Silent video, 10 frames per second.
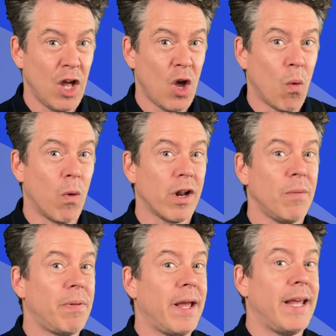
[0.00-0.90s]
We're going
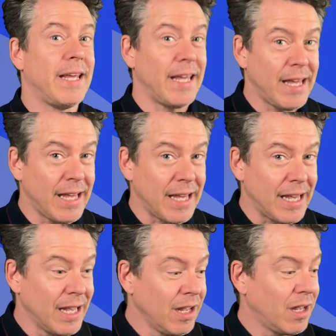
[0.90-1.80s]
to play
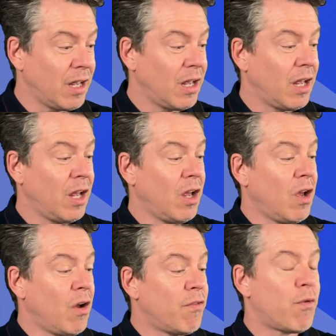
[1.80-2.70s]
E
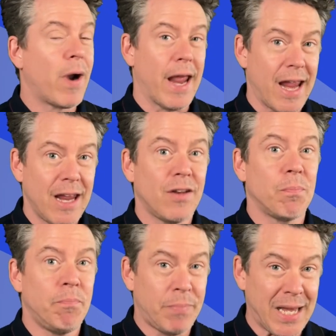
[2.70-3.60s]
for 8
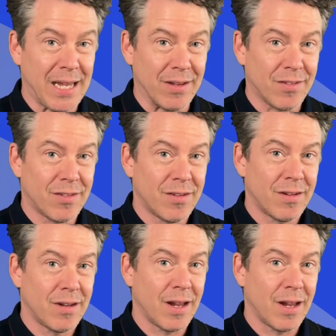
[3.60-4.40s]
beats.